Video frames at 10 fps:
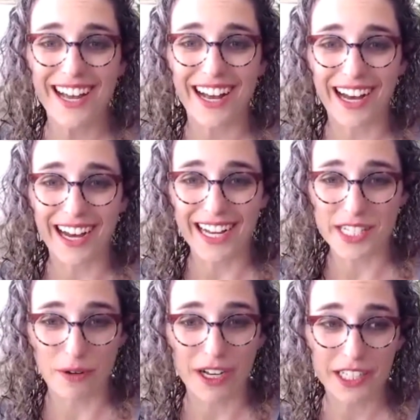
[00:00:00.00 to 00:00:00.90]
as a
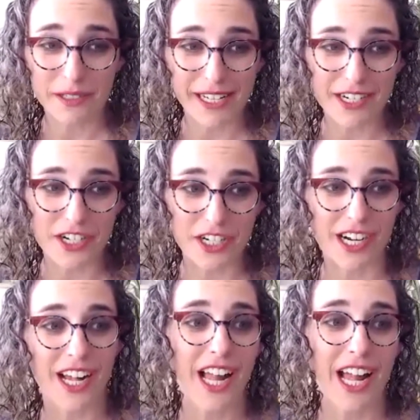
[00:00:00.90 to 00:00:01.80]
product
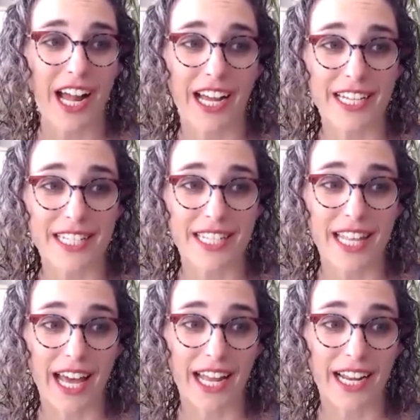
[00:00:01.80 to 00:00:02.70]
manager is
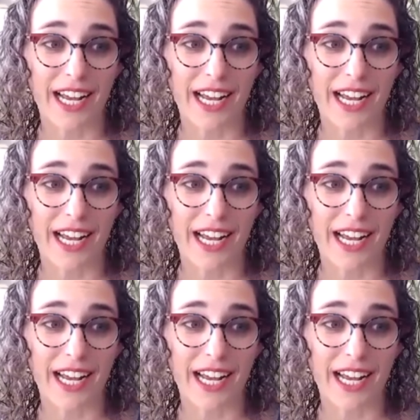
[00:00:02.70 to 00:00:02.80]
that